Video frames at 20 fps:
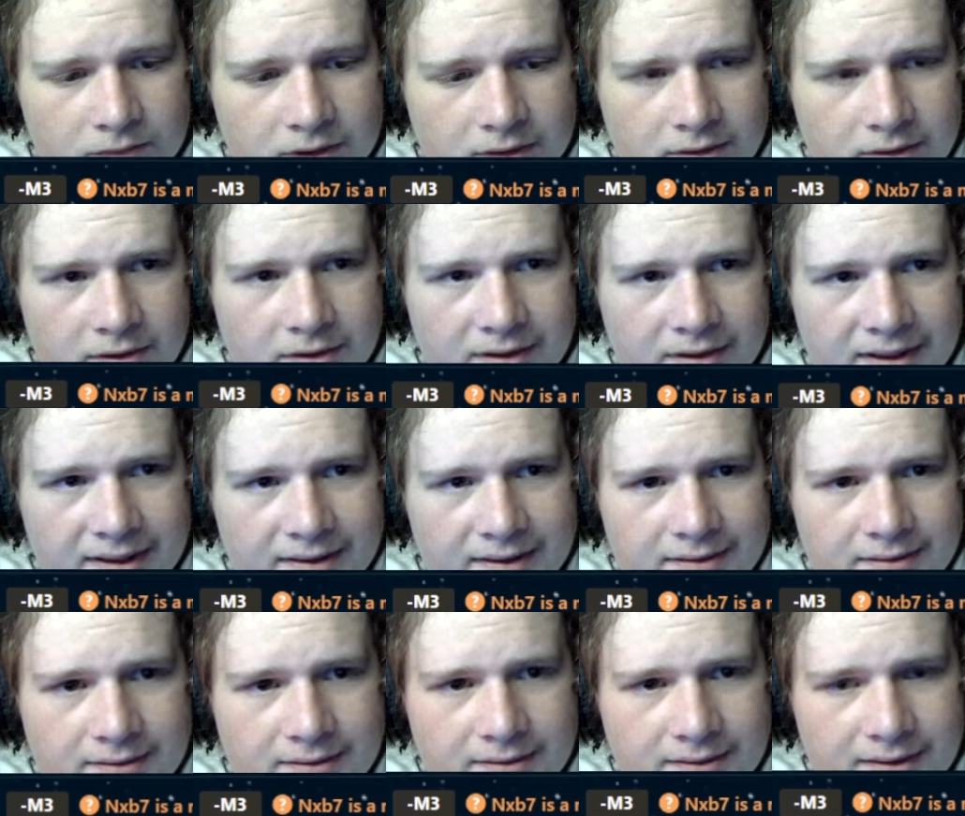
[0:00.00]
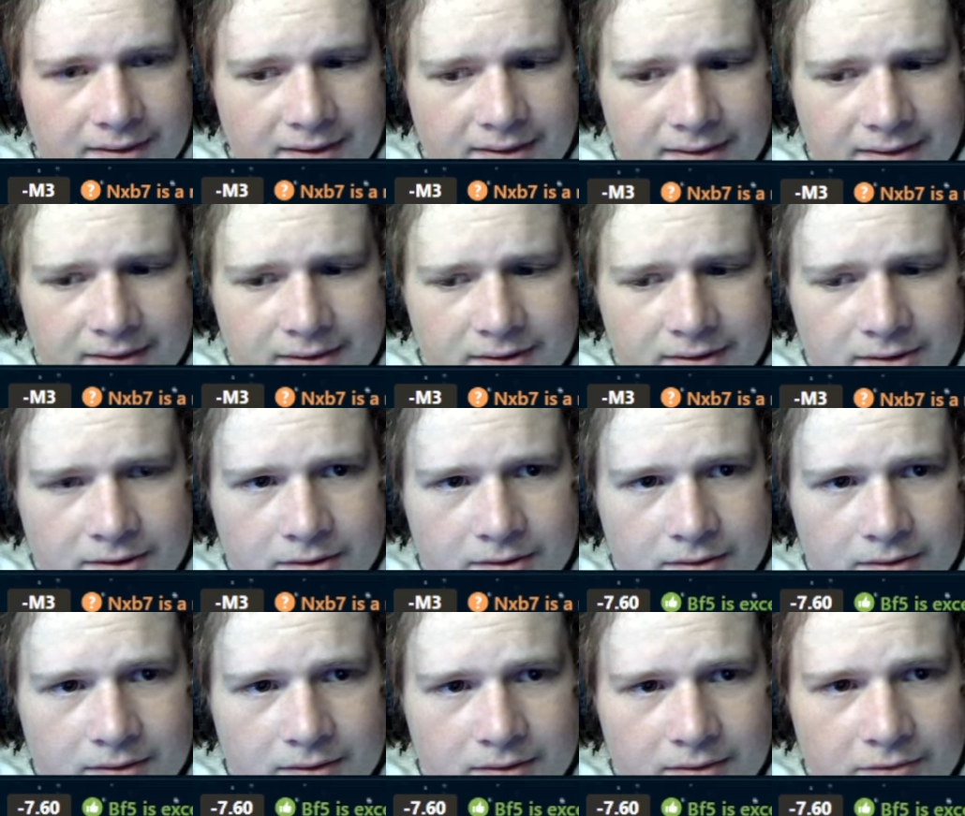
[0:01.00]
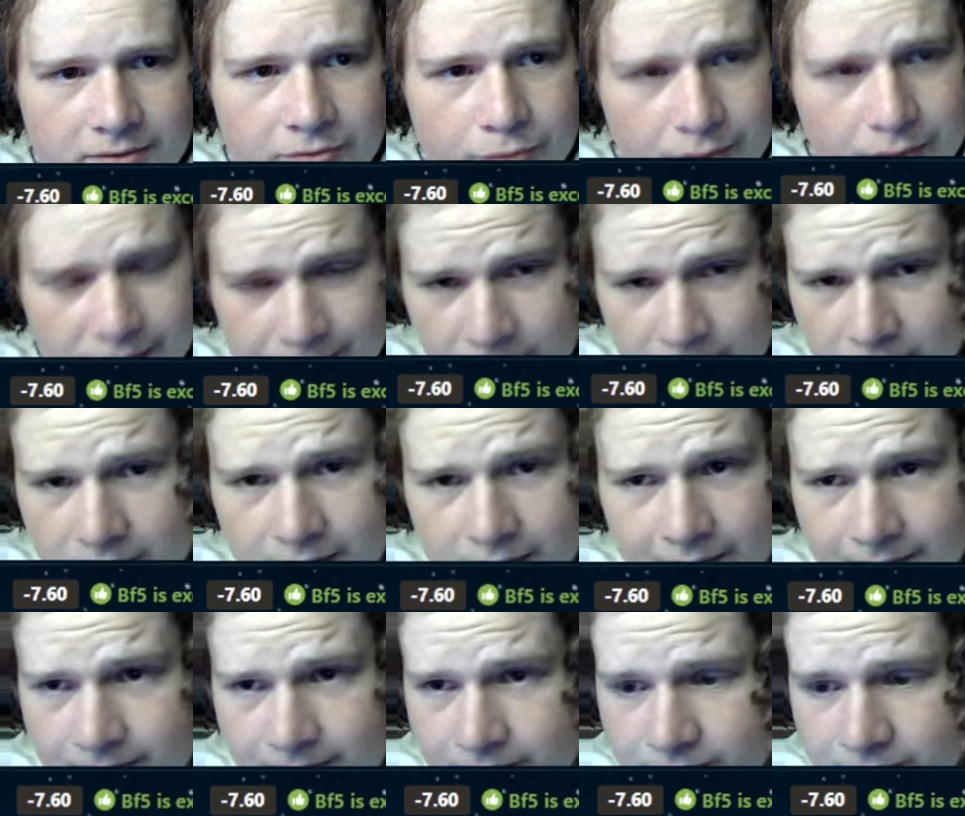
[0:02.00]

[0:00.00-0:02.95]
The knight takes a free pawn.